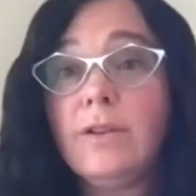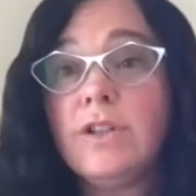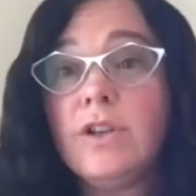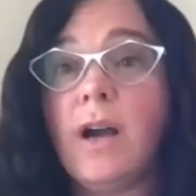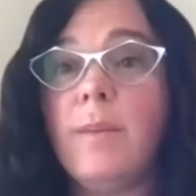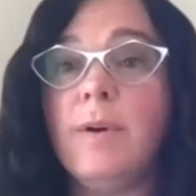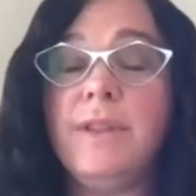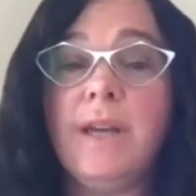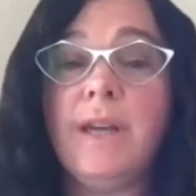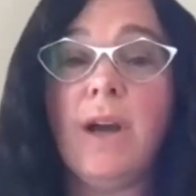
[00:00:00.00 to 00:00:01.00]
here to talk
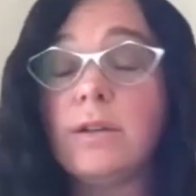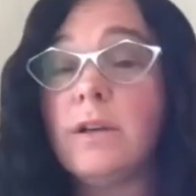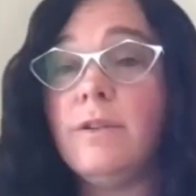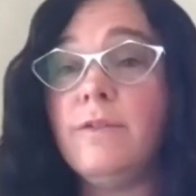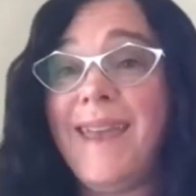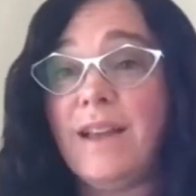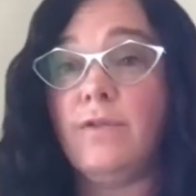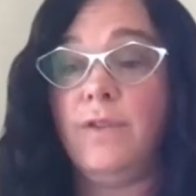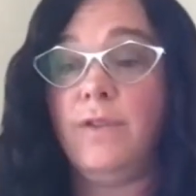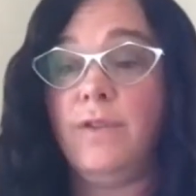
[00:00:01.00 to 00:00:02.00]
about the art of
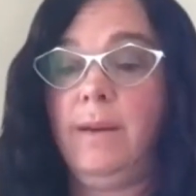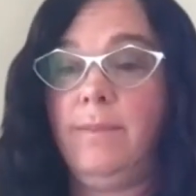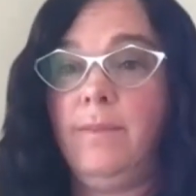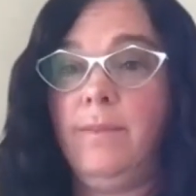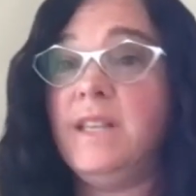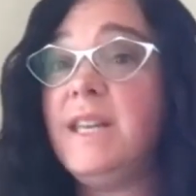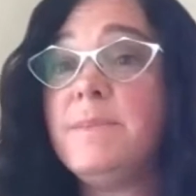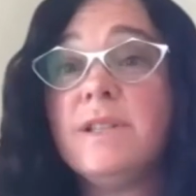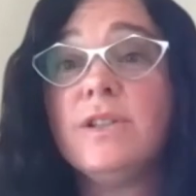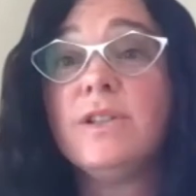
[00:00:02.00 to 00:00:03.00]
interviewing, the
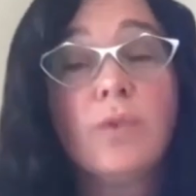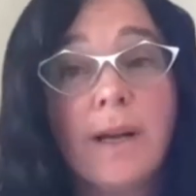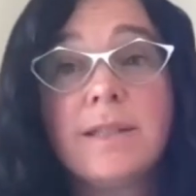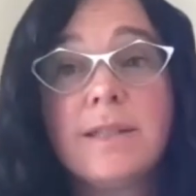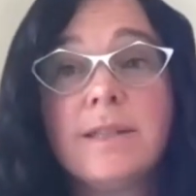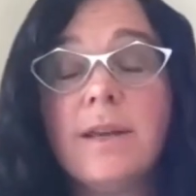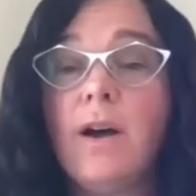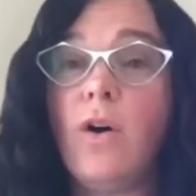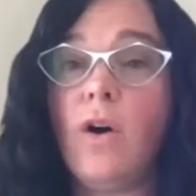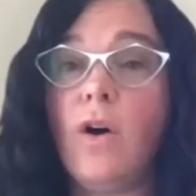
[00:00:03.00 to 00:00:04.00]
tips and
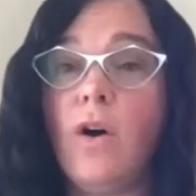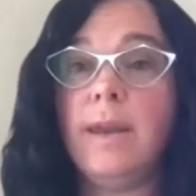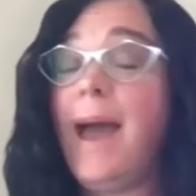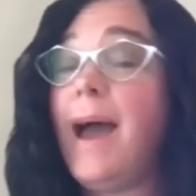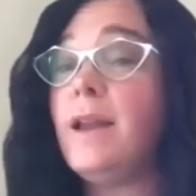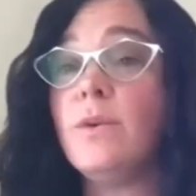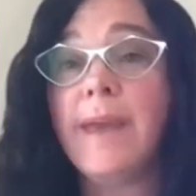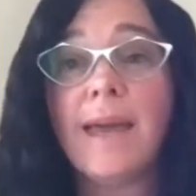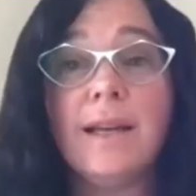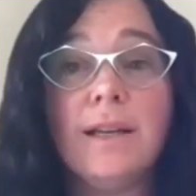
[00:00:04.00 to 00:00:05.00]
tricks on how do
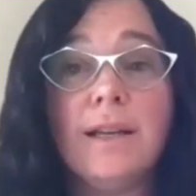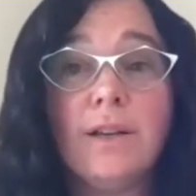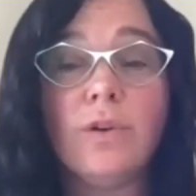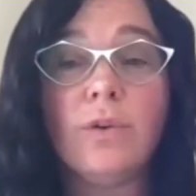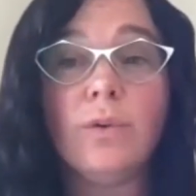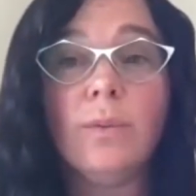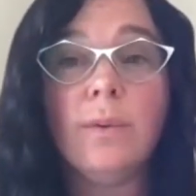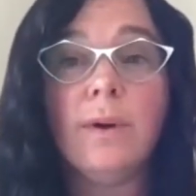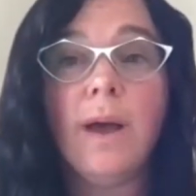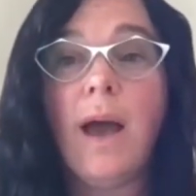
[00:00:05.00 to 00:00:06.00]
you get an interview,
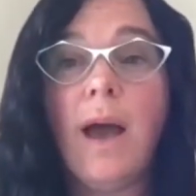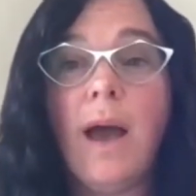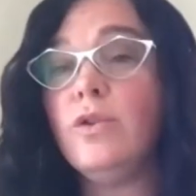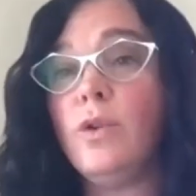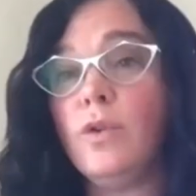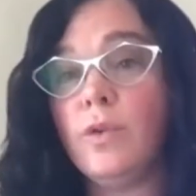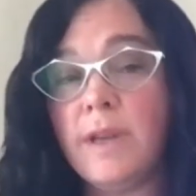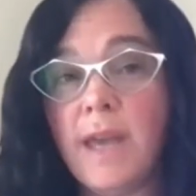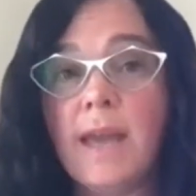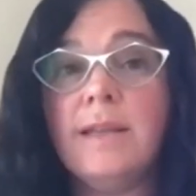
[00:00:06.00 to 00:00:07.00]
how do you
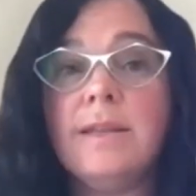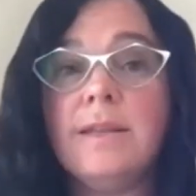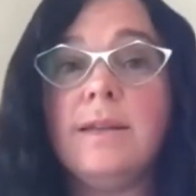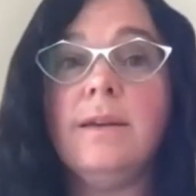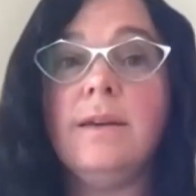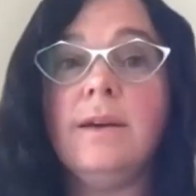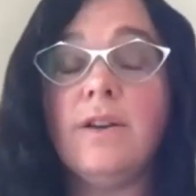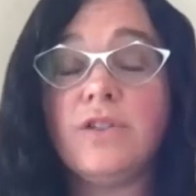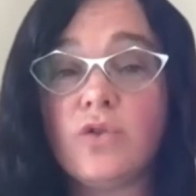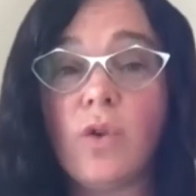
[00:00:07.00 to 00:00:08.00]
create a
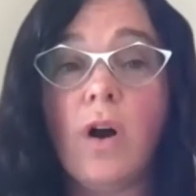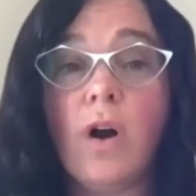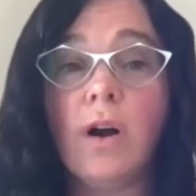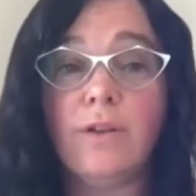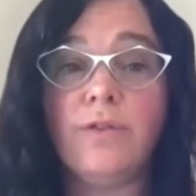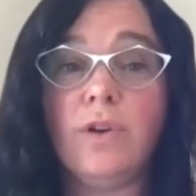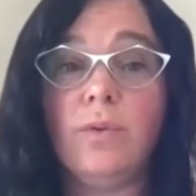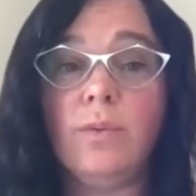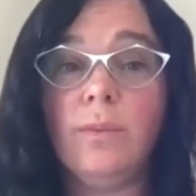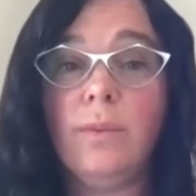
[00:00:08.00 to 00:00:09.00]
strong
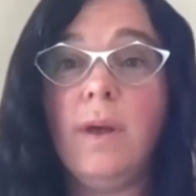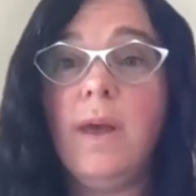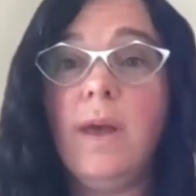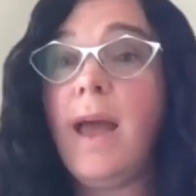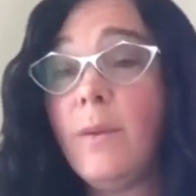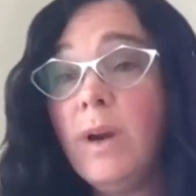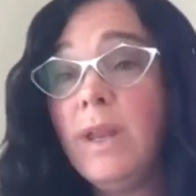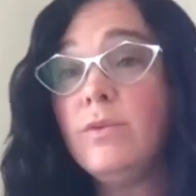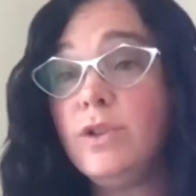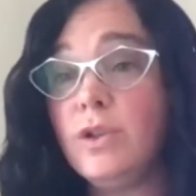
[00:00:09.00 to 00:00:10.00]
interview, and then what do
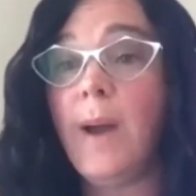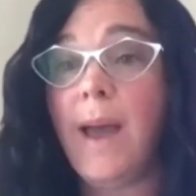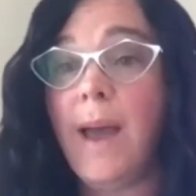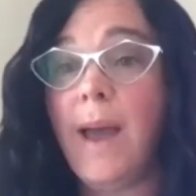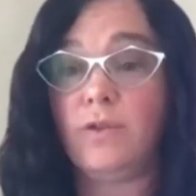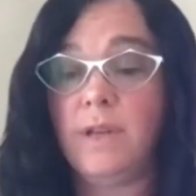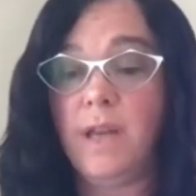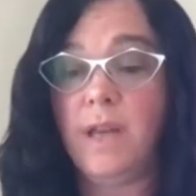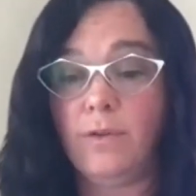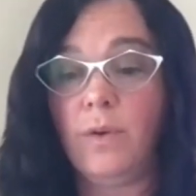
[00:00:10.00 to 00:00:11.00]
you do after
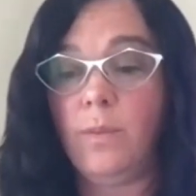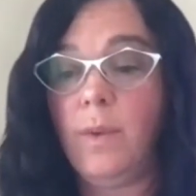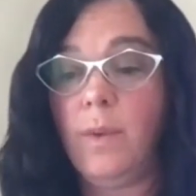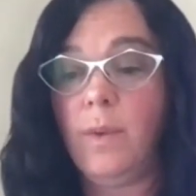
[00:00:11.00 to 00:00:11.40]
the interview.